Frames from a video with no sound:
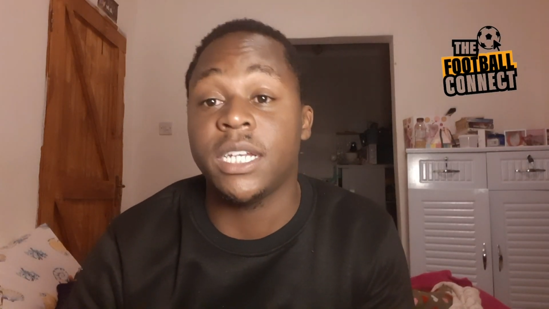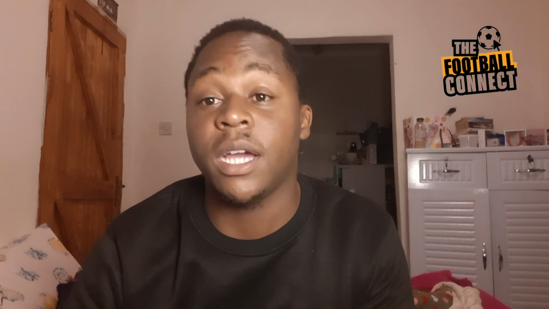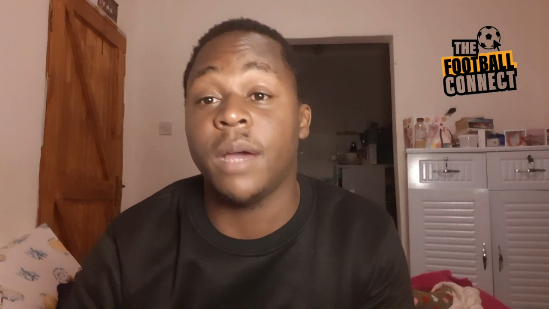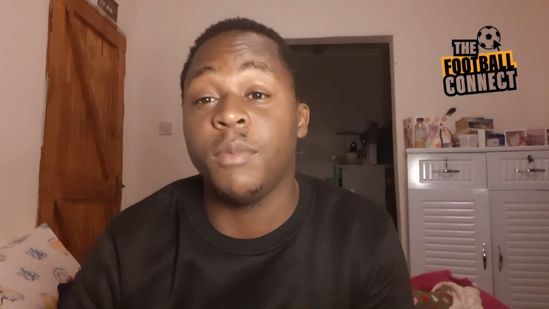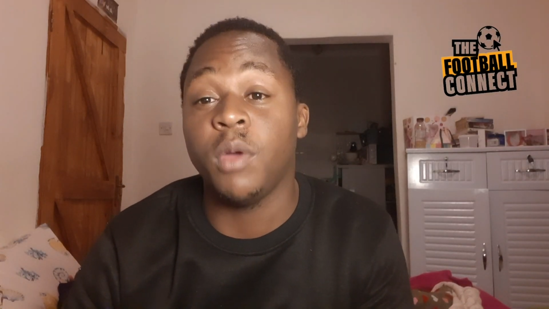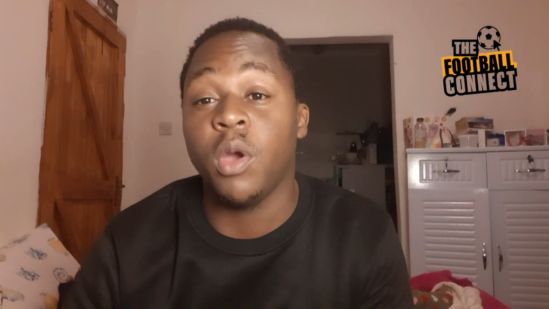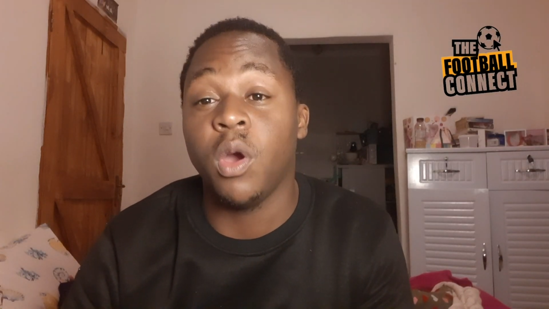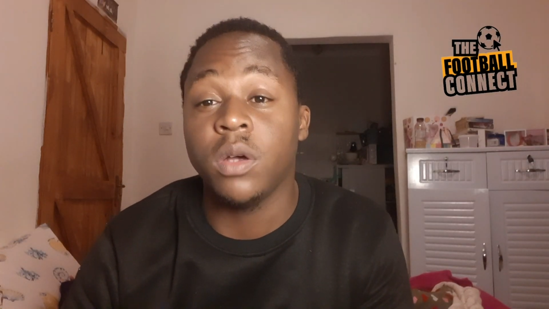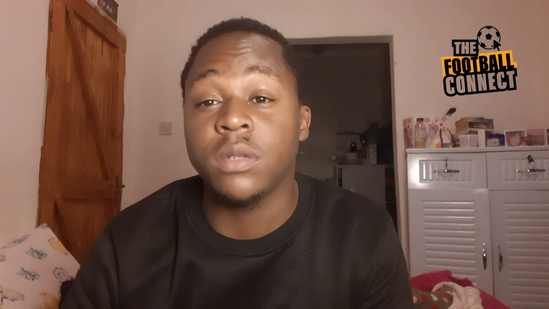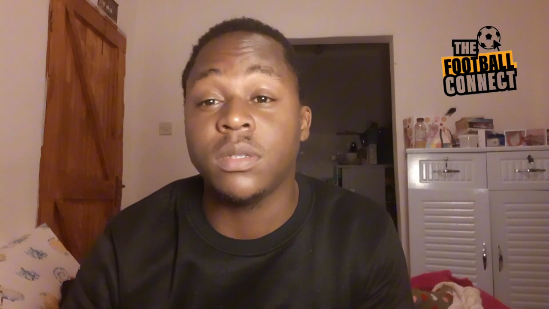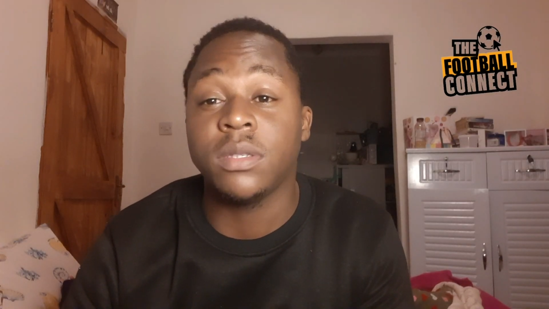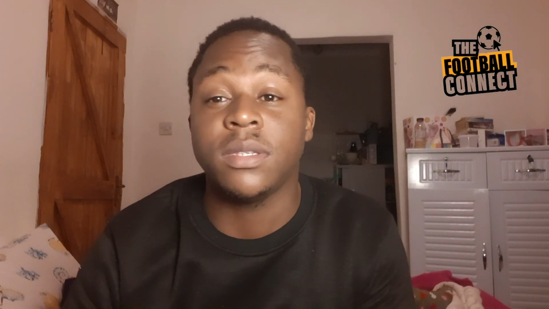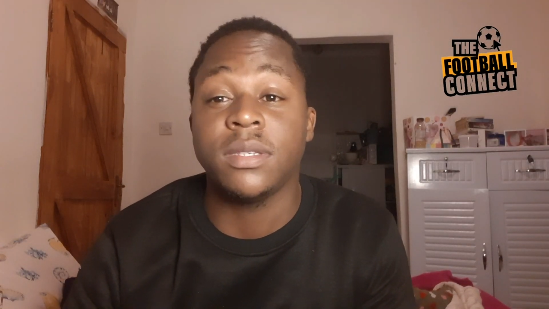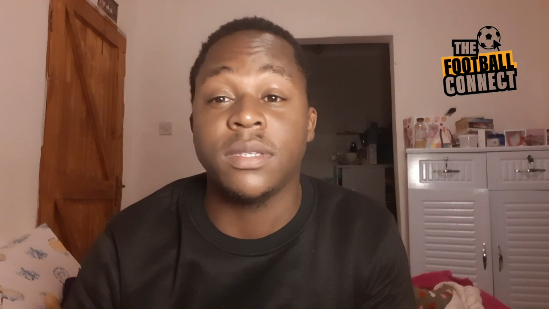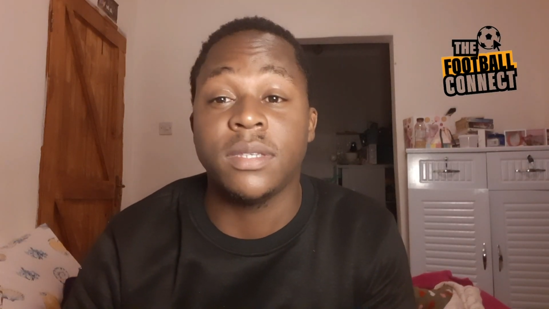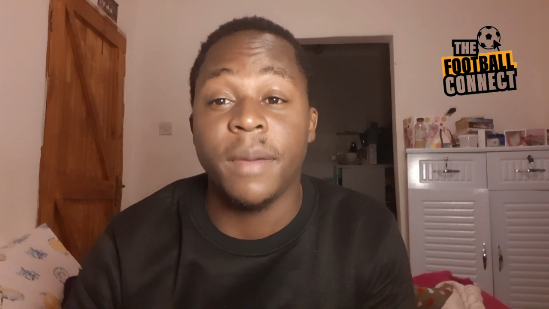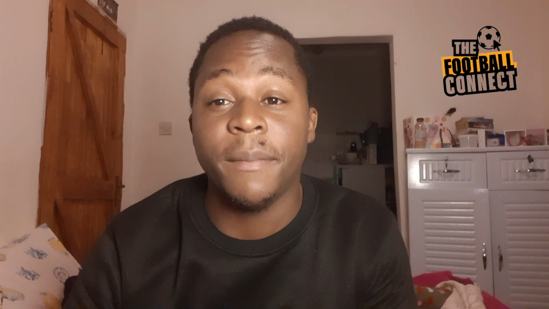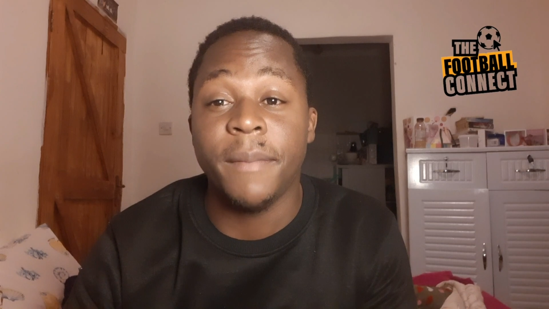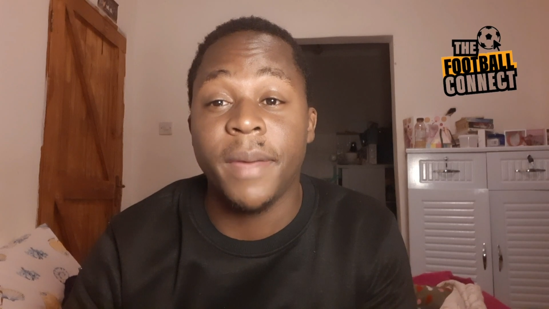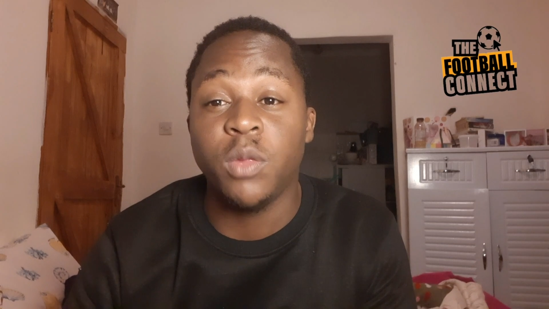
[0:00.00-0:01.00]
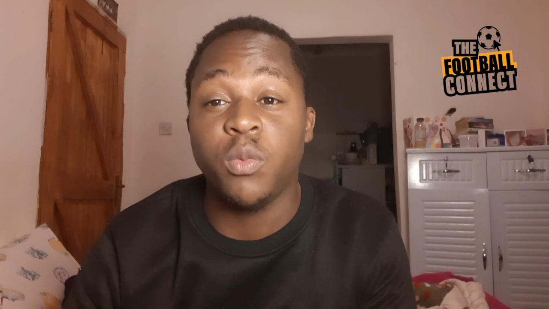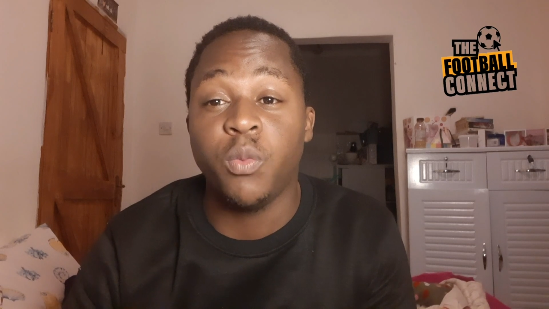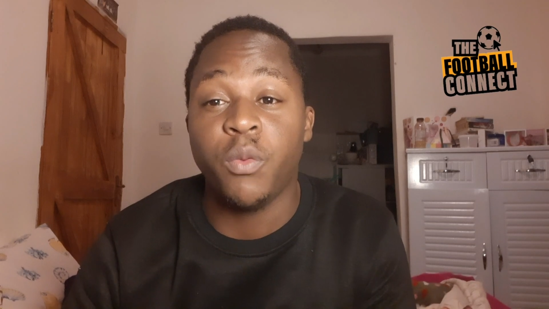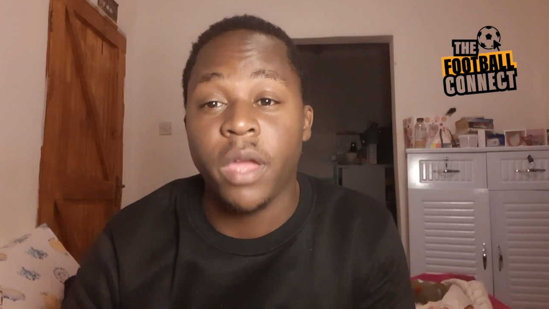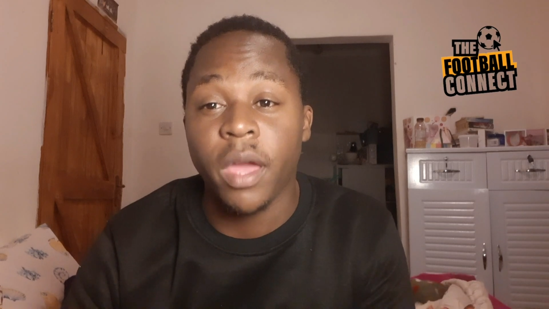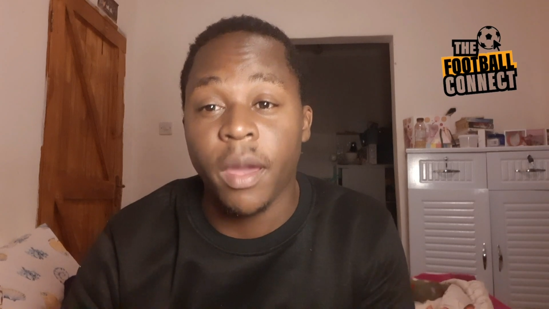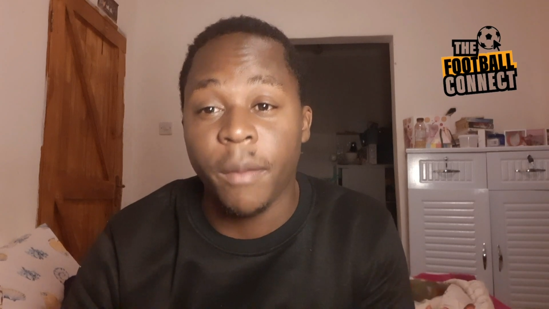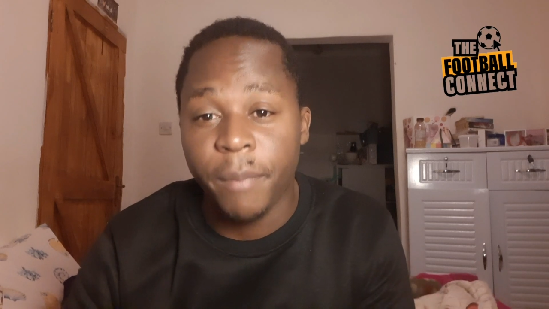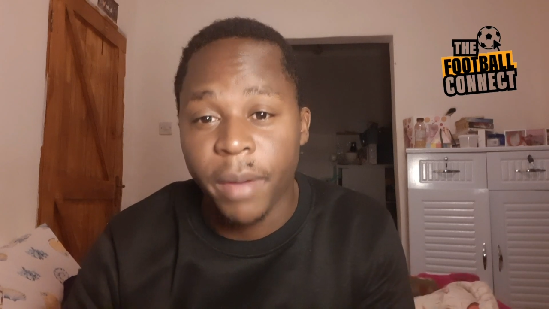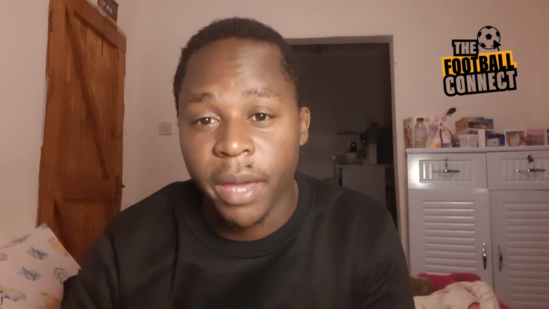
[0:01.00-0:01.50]
I'm your host Sam, and
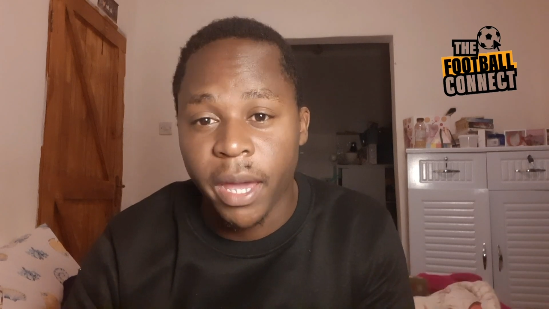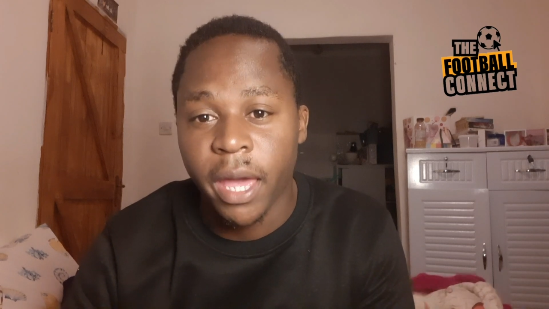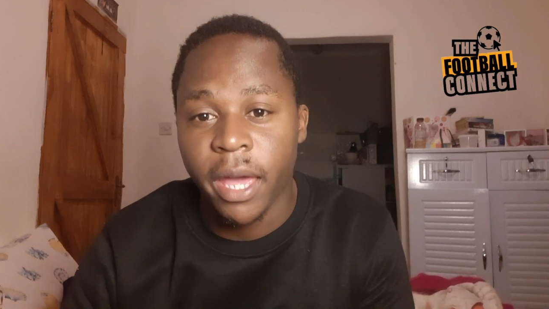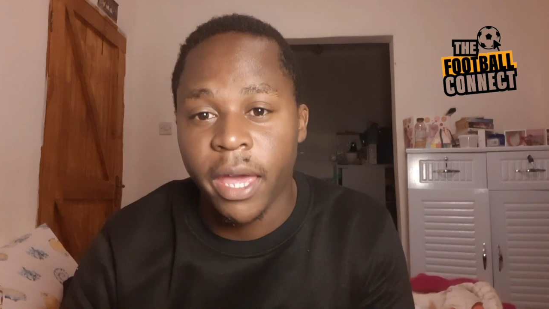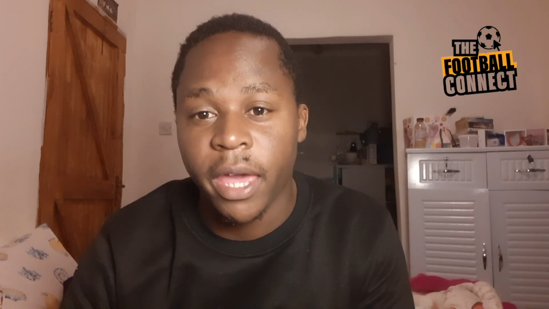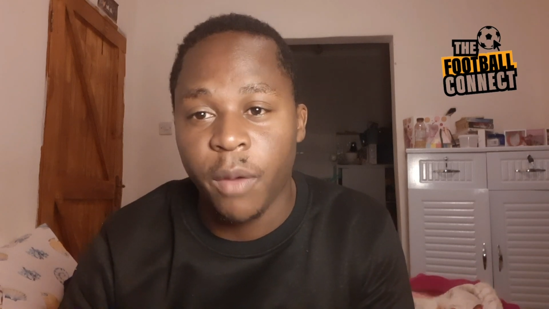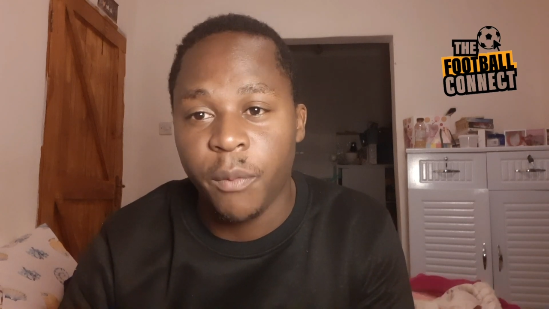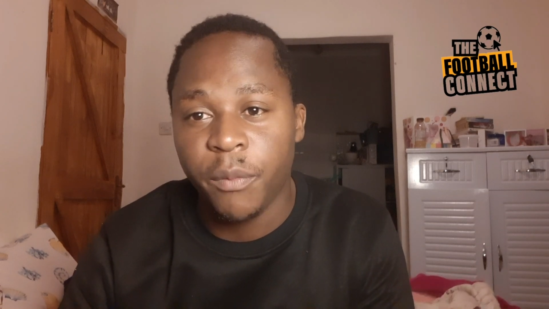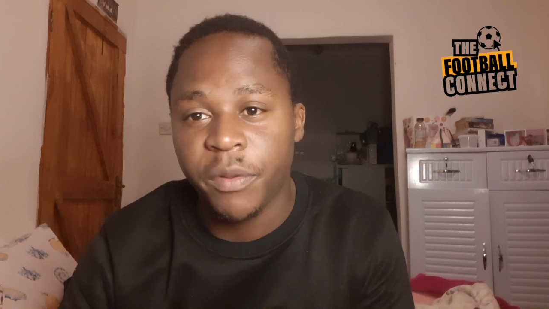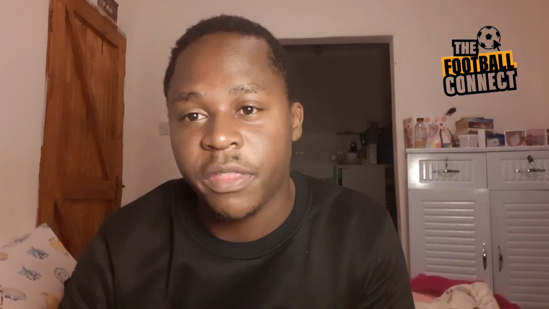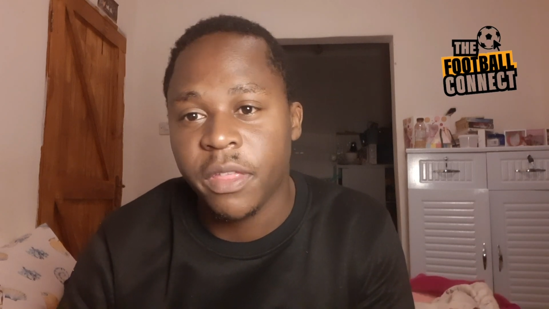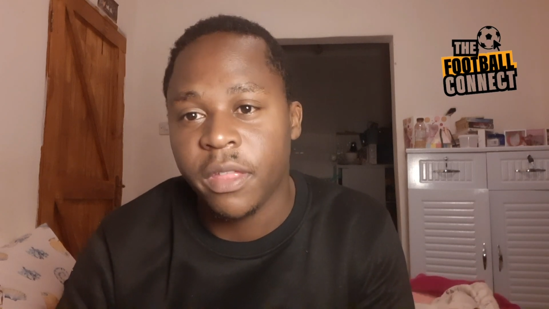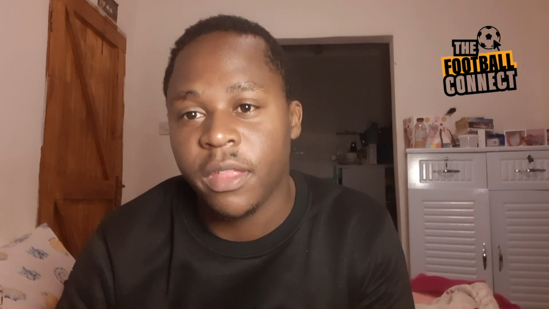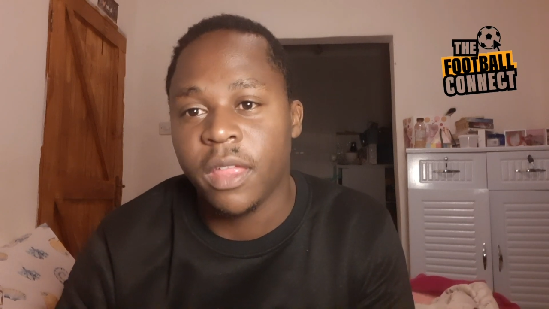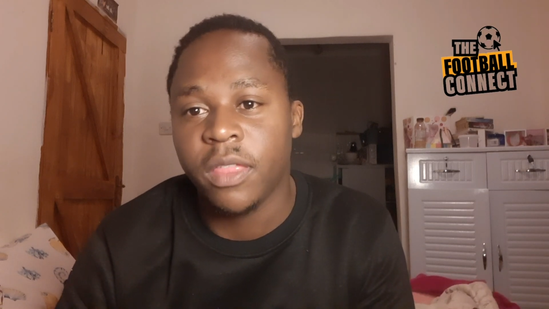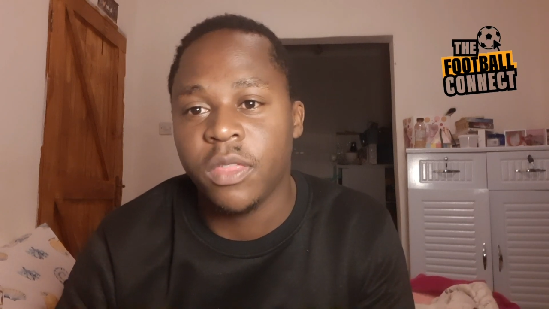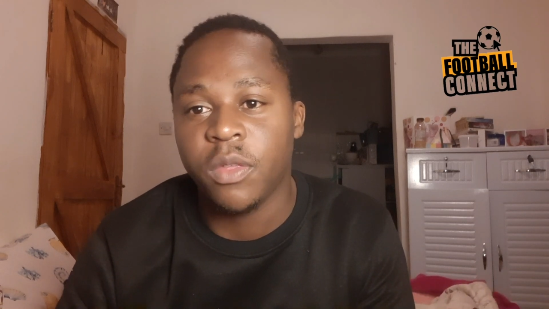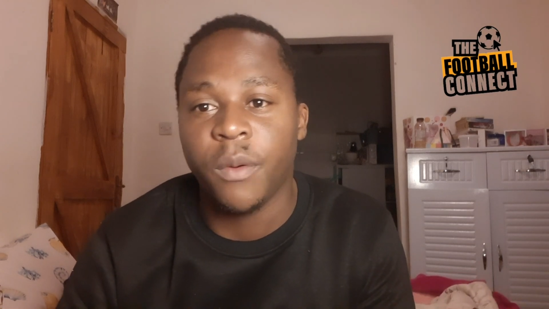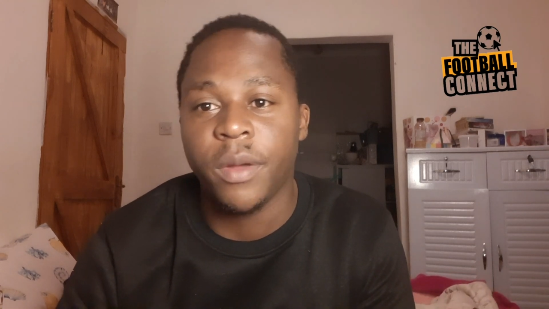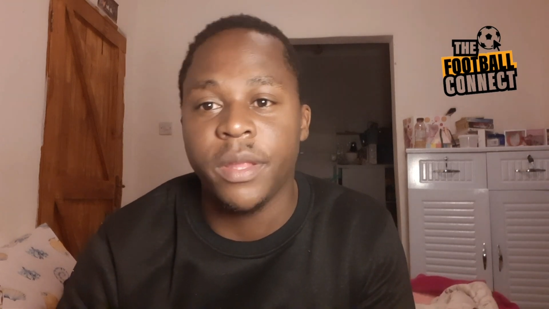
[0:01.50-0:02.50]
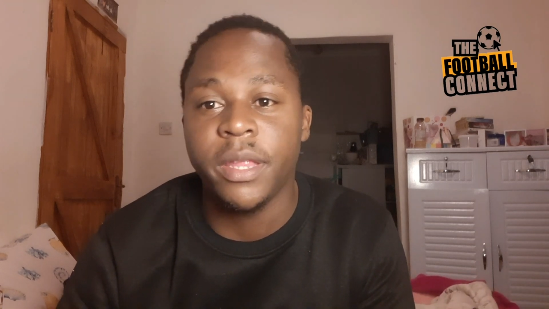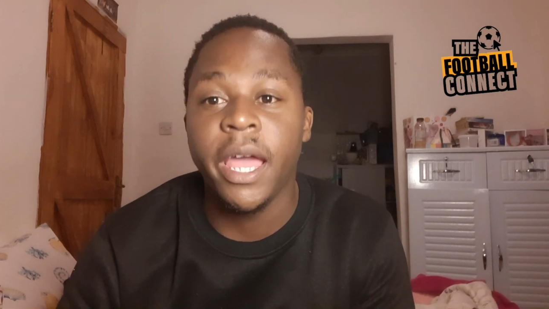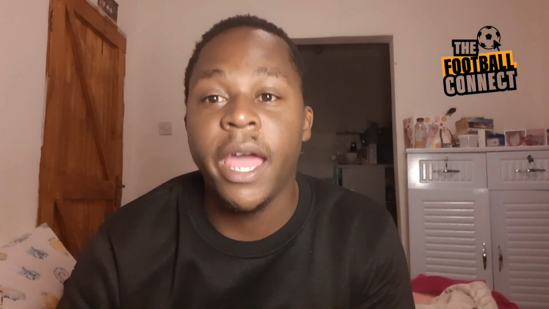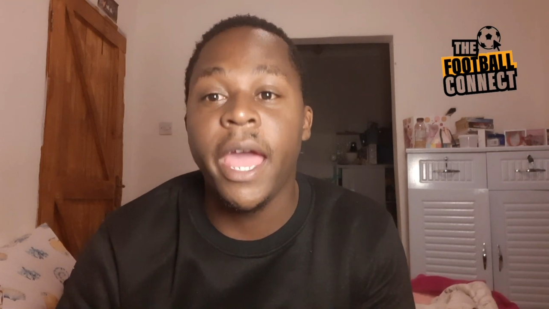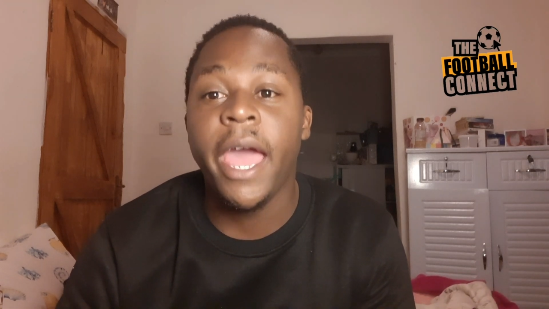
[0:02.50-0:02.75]
we are back again with another one,